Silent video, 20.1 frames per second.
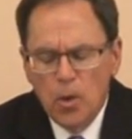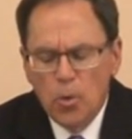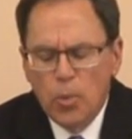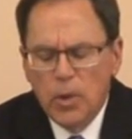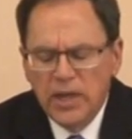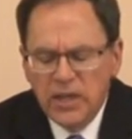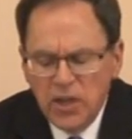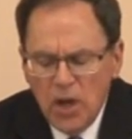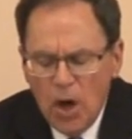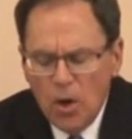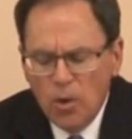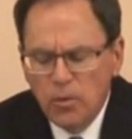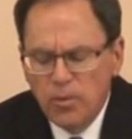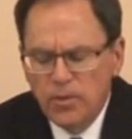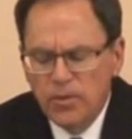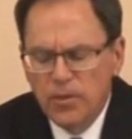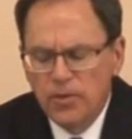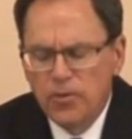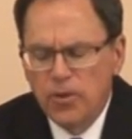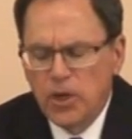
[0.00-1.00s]
We
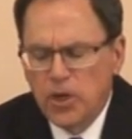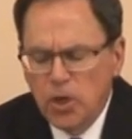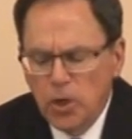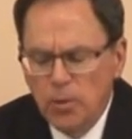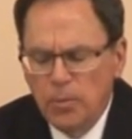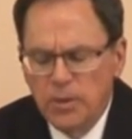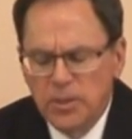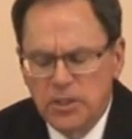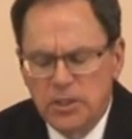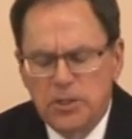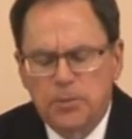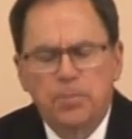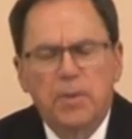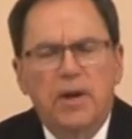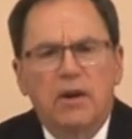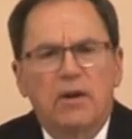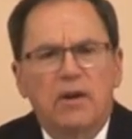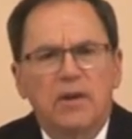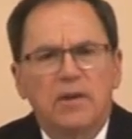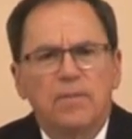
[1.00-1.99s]
note that the human
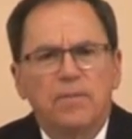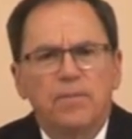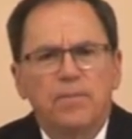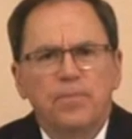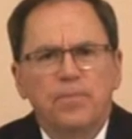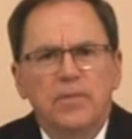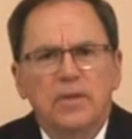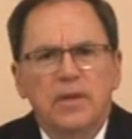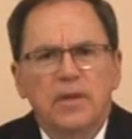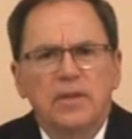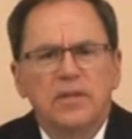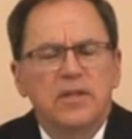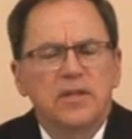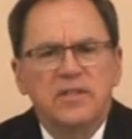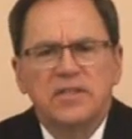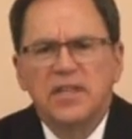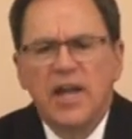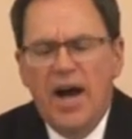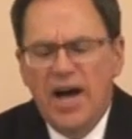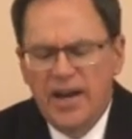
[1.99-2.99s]
spirit
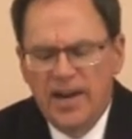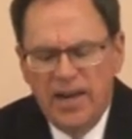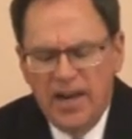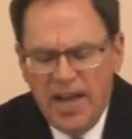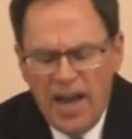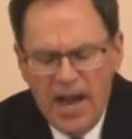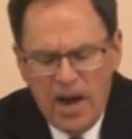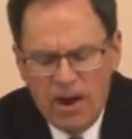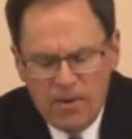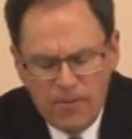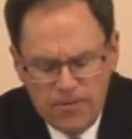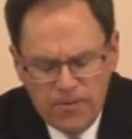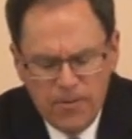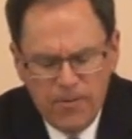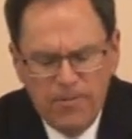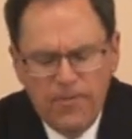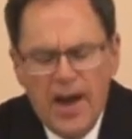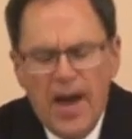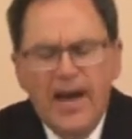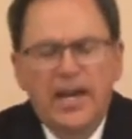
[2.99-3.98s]
does not allow for
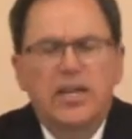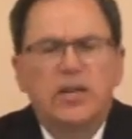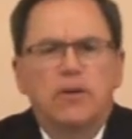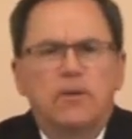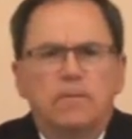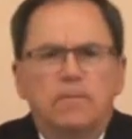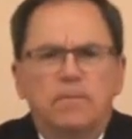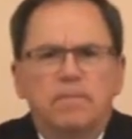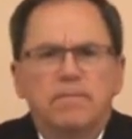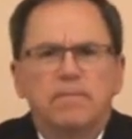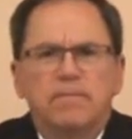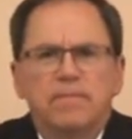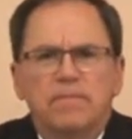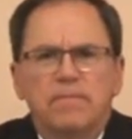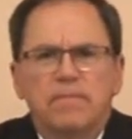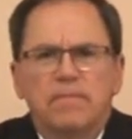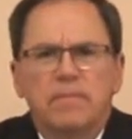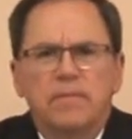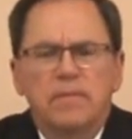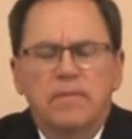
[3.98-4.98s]
a vacuum.
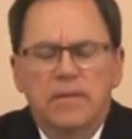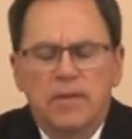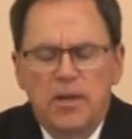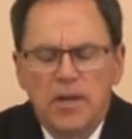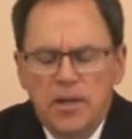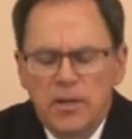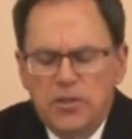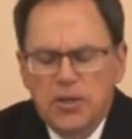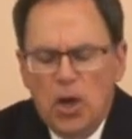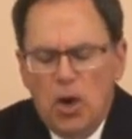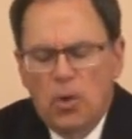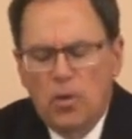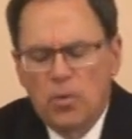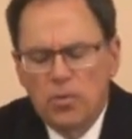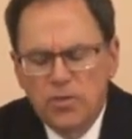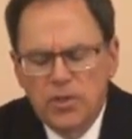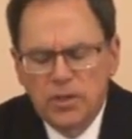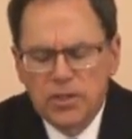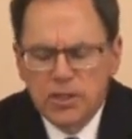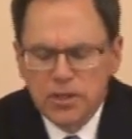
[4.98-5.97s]

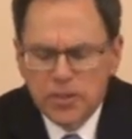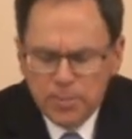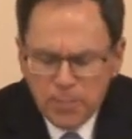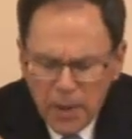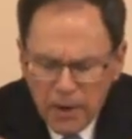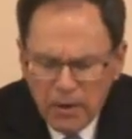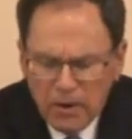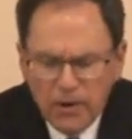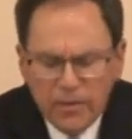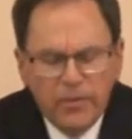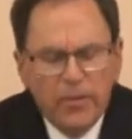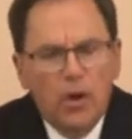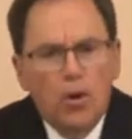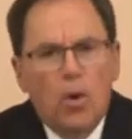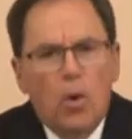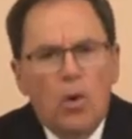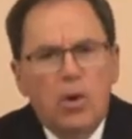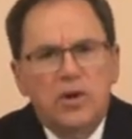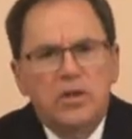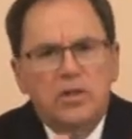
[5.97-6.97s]
So the Spirit of the
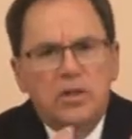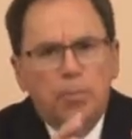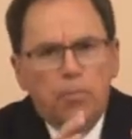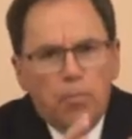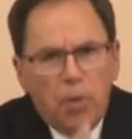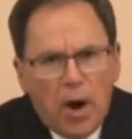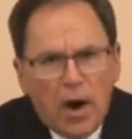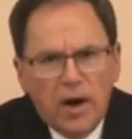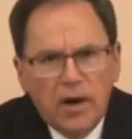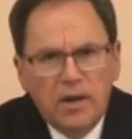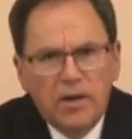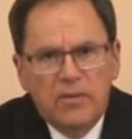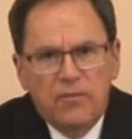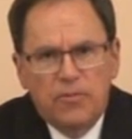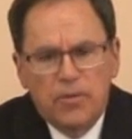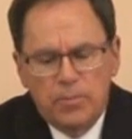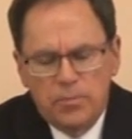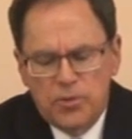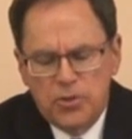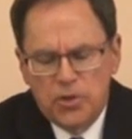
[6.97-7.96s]
Lord departed
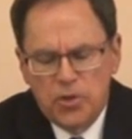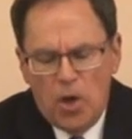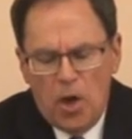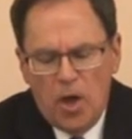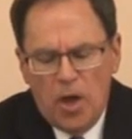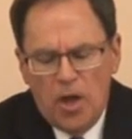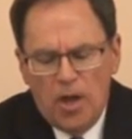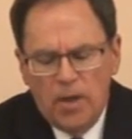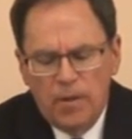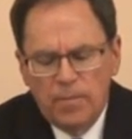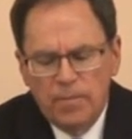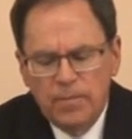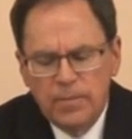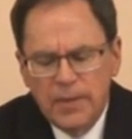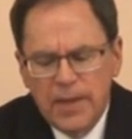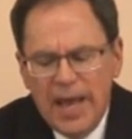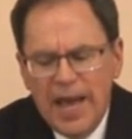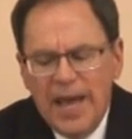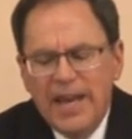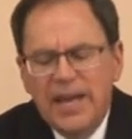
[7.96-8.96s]
from Saul,
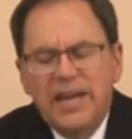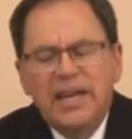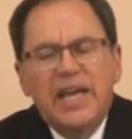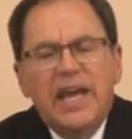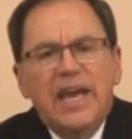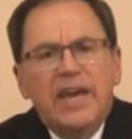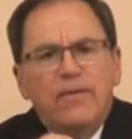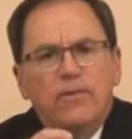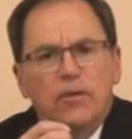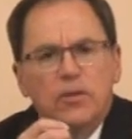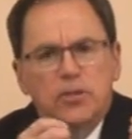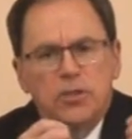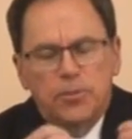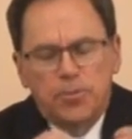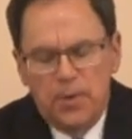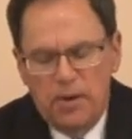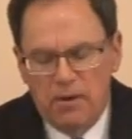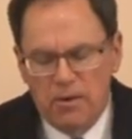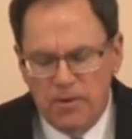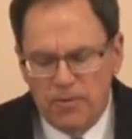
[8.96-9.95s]
and an evil
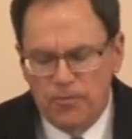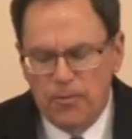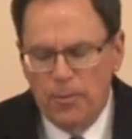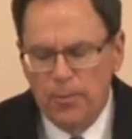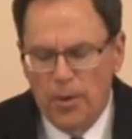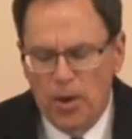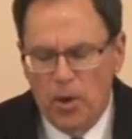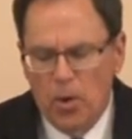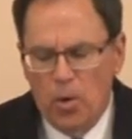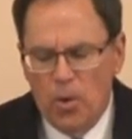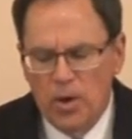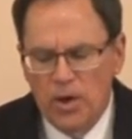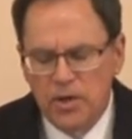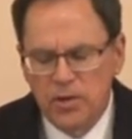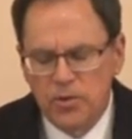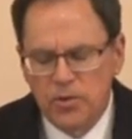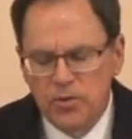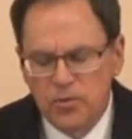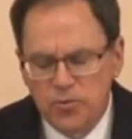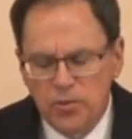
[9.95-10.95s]
spirit from the
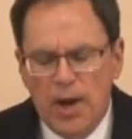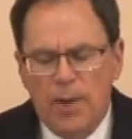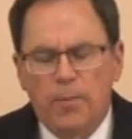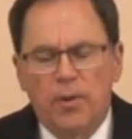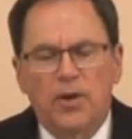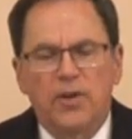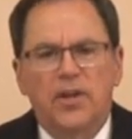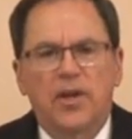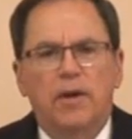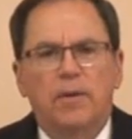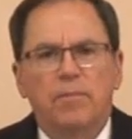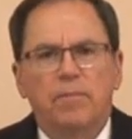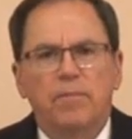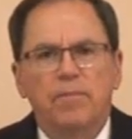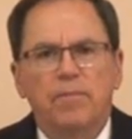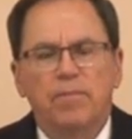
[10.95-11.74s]
Lord troubled him.